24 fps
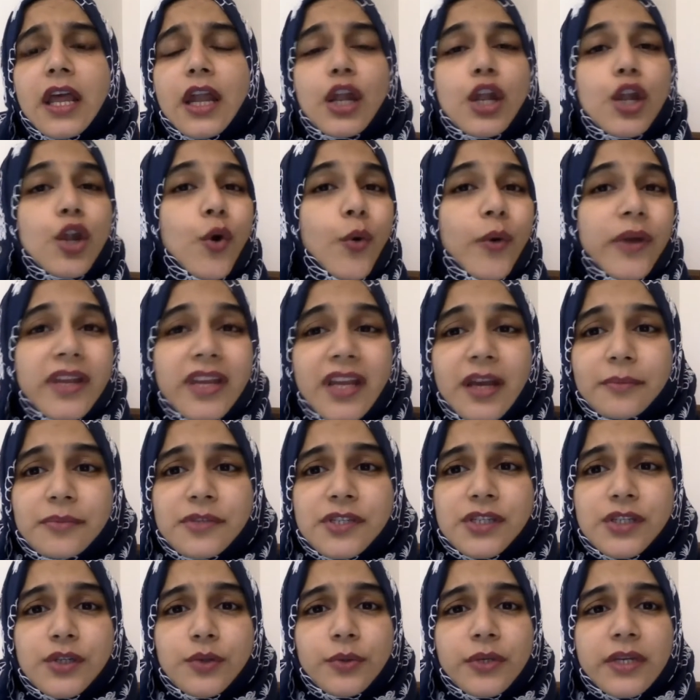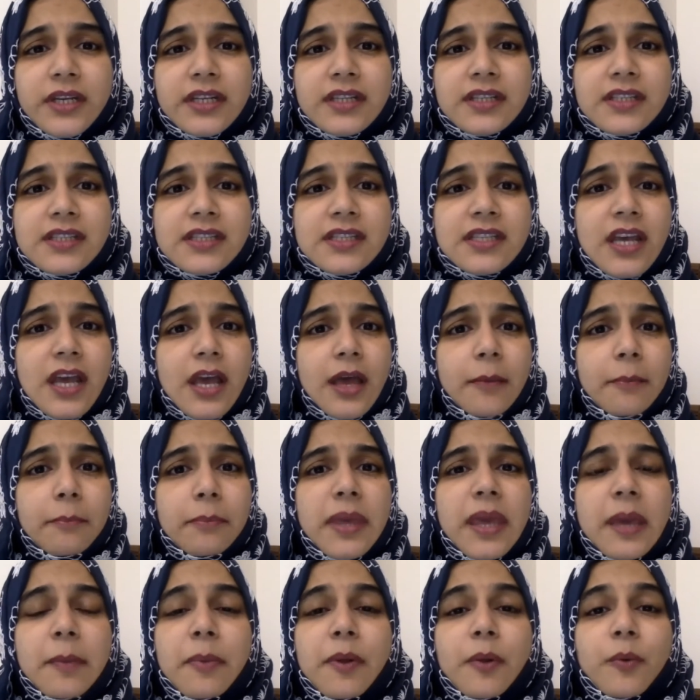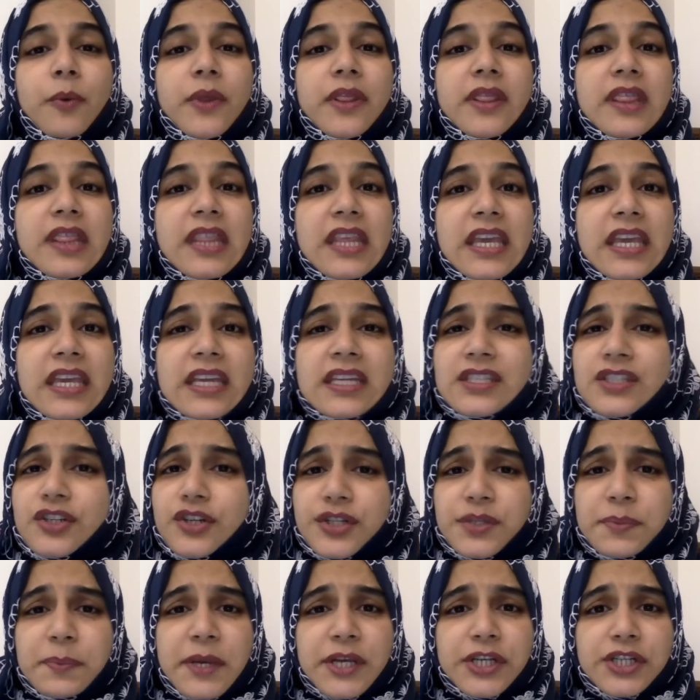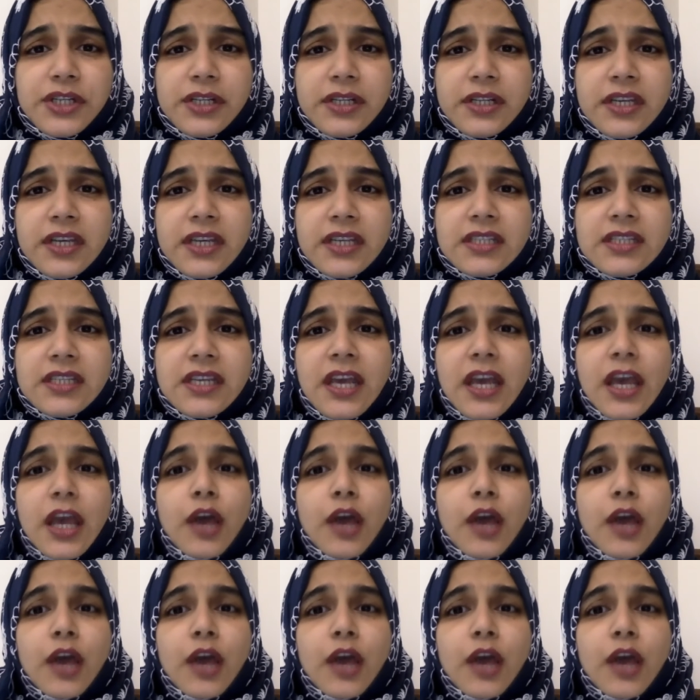low-income students, people with needs or special needs.